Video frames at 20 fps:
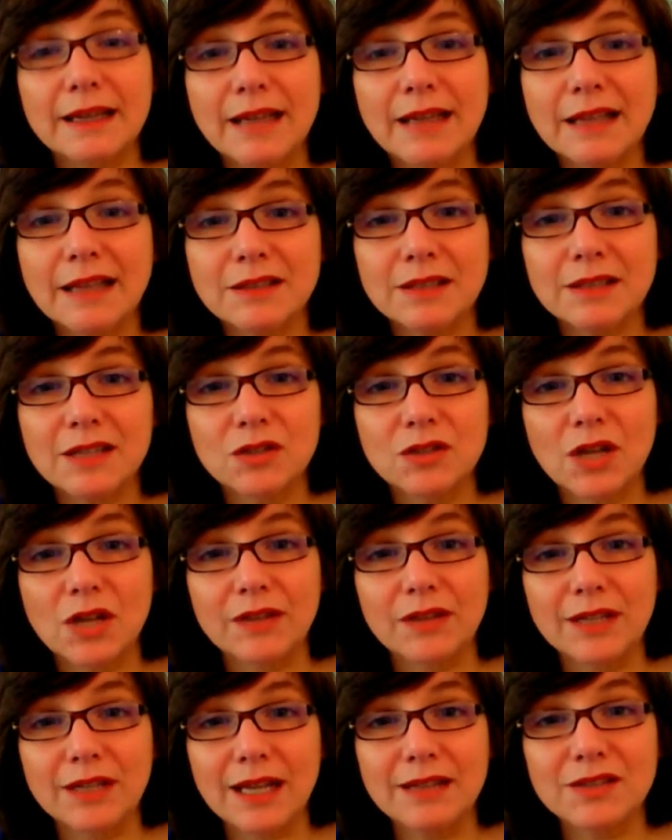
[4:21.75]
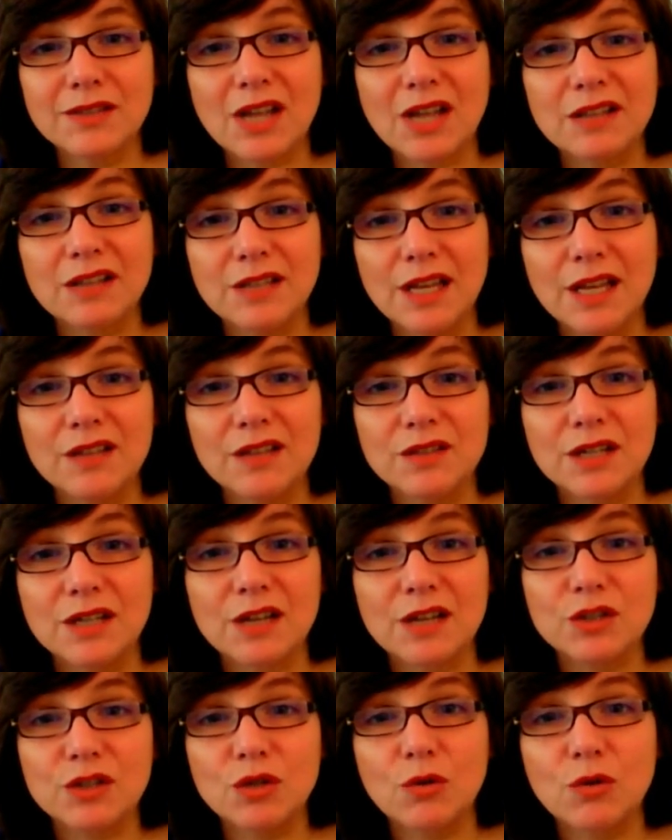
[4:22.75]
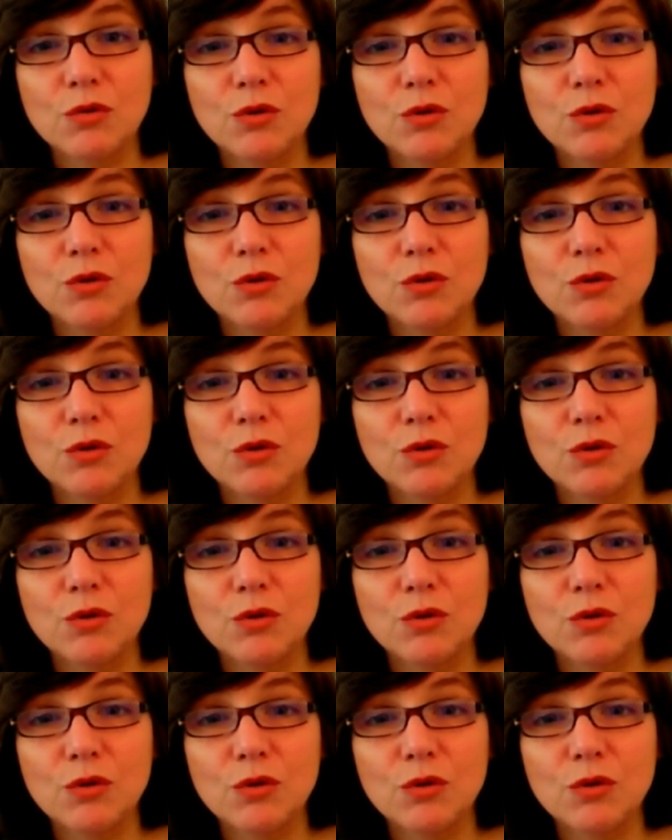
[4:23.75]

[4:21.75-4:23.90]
against each other inside the International